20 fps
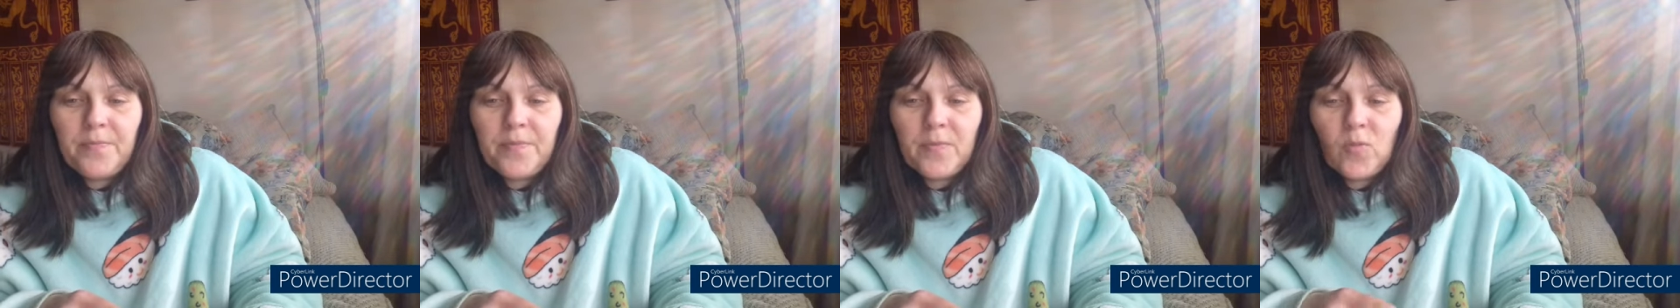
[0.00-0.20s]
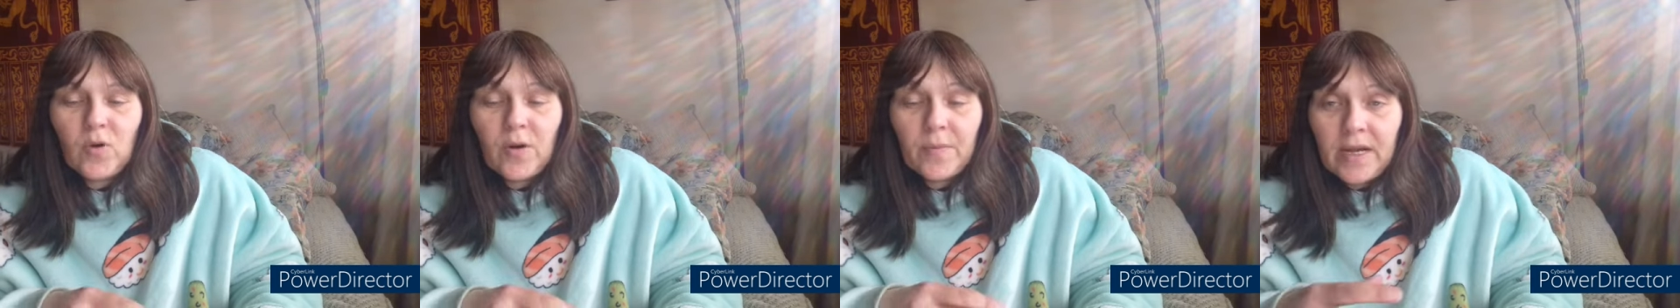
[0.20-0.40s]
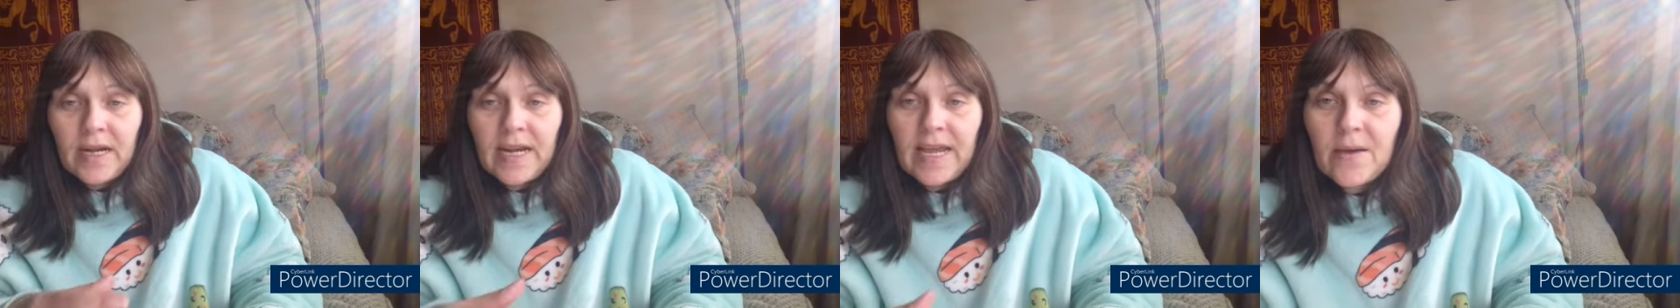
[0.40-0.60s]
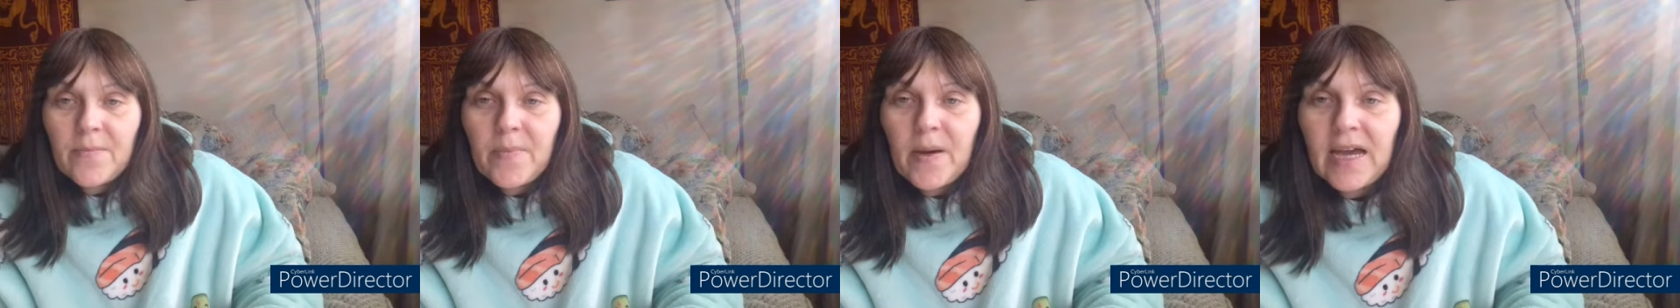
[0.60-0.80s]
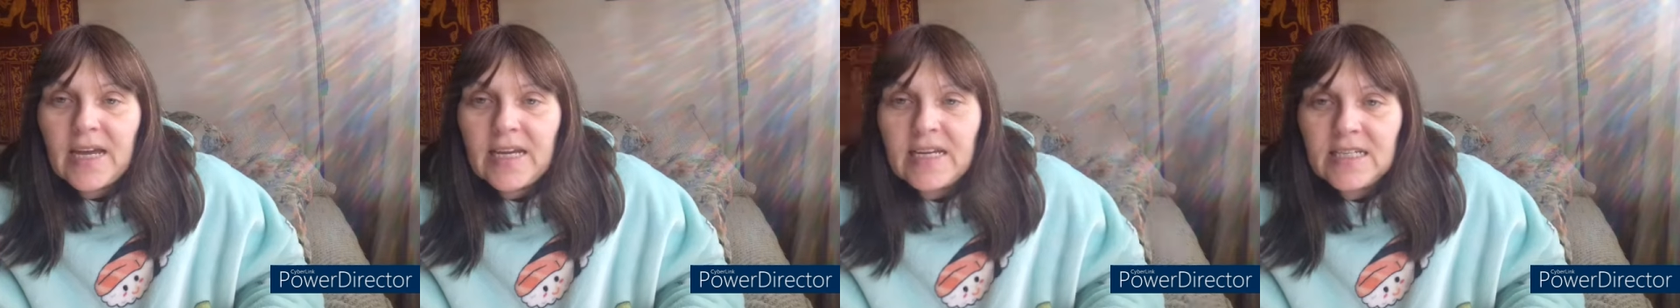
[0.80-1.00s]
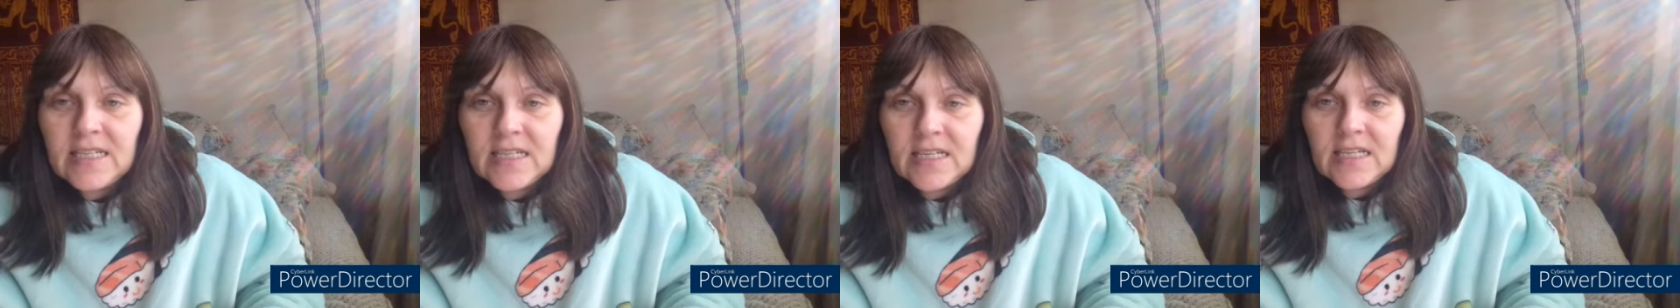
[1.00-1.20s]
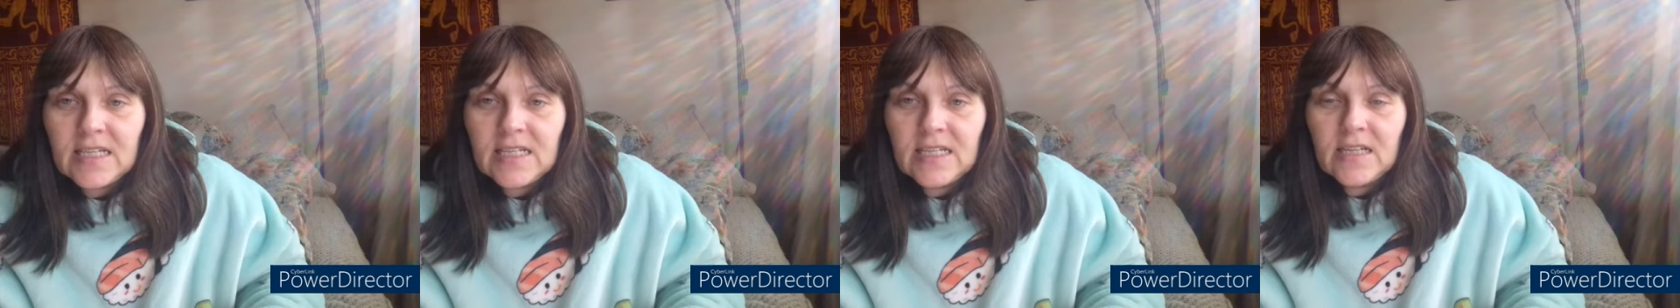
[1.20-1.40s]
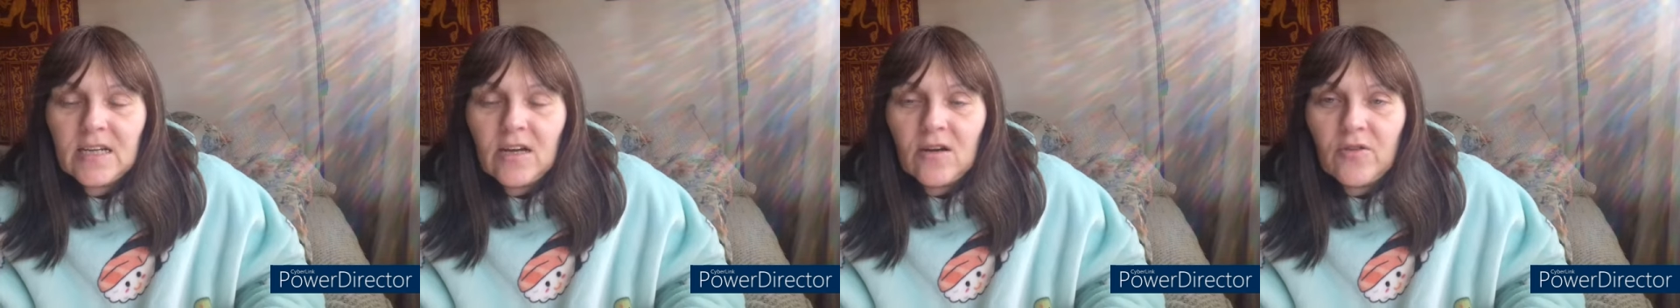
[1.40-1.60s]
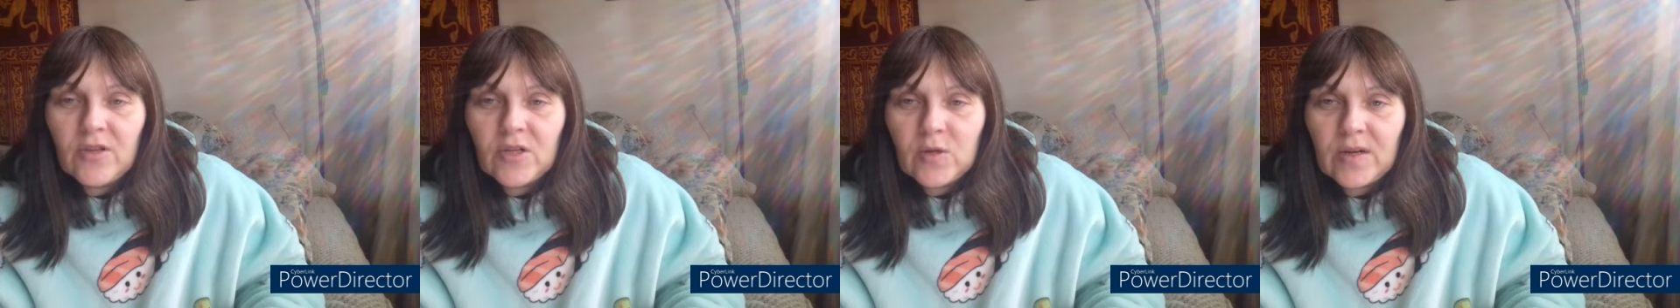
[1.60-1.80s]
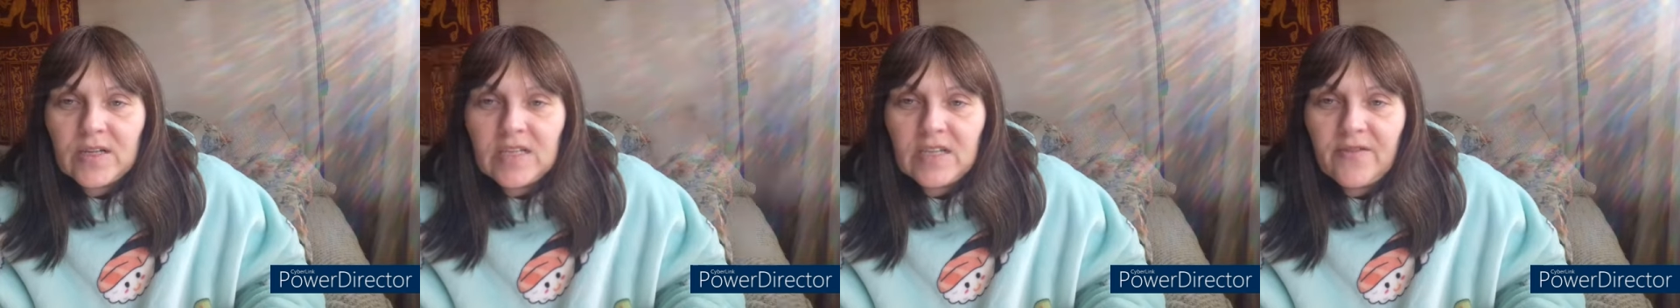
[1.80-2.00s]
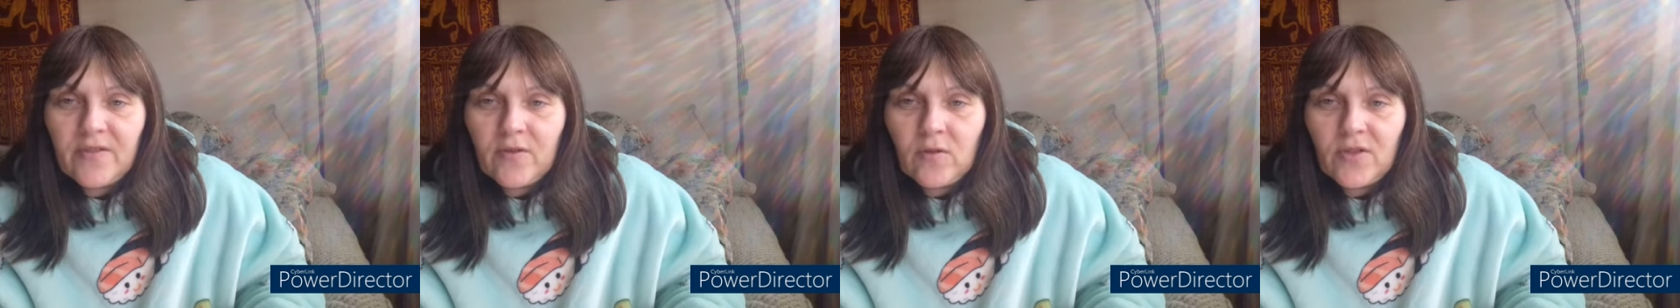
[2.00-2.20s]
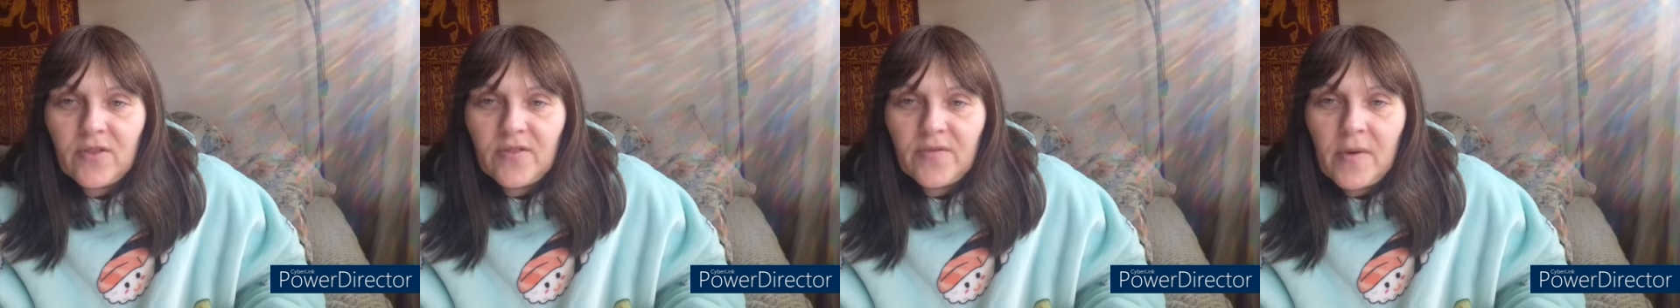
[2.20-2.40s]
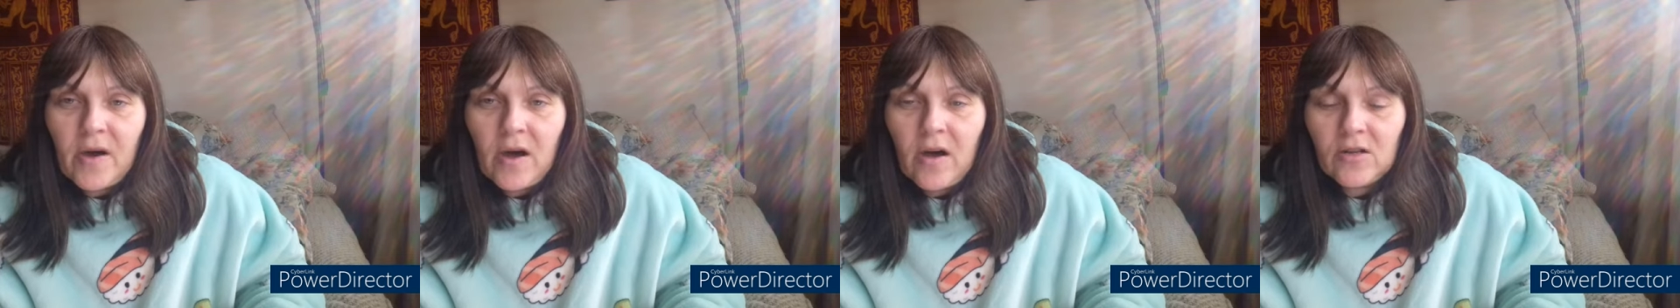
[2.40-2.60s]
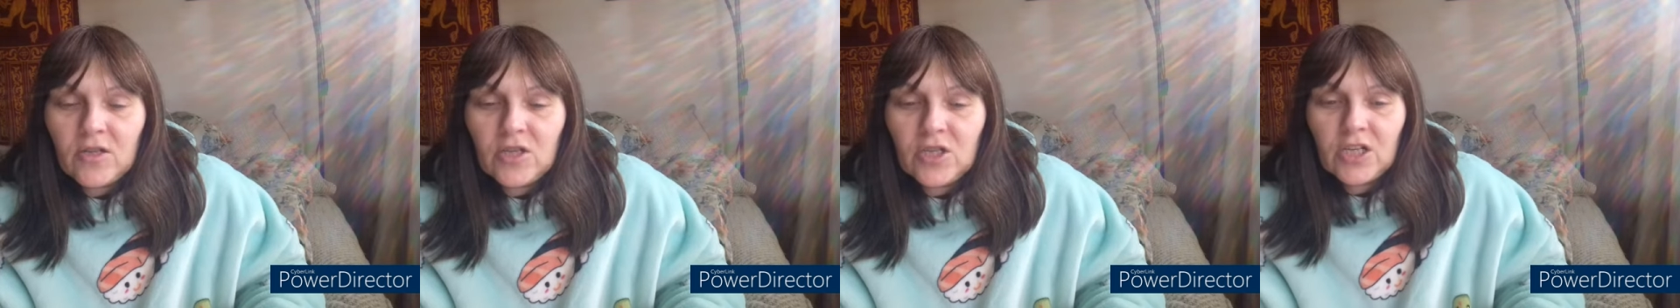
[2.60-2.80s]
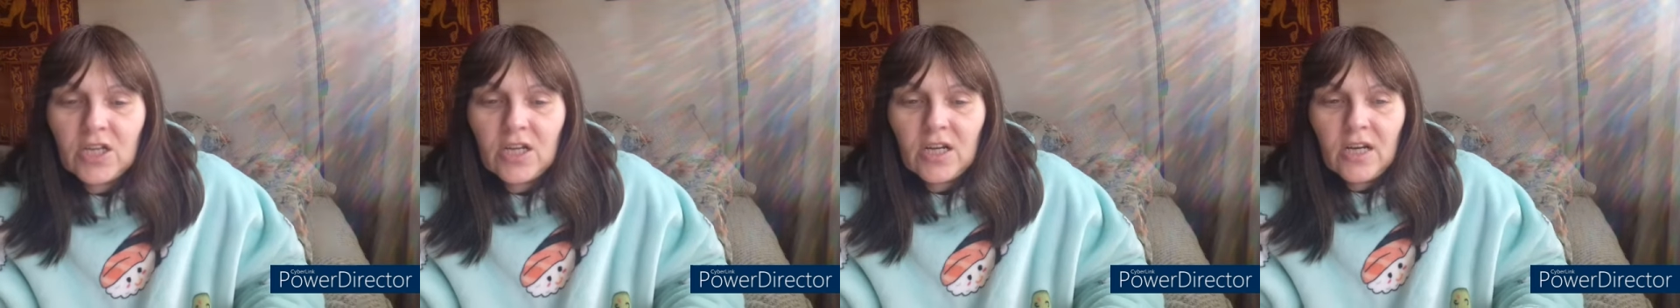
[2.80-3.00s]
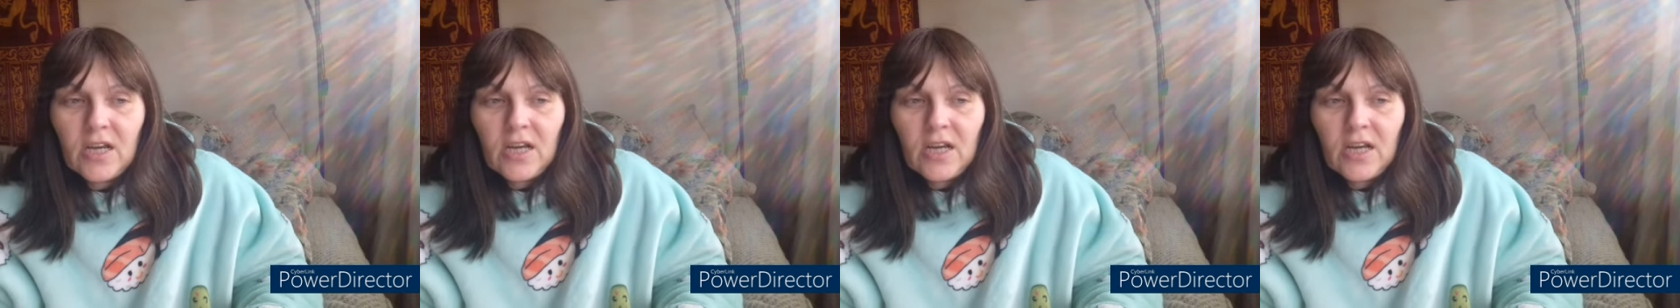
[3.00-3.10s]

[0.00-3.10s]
what I'm going to get paid on the 24th of March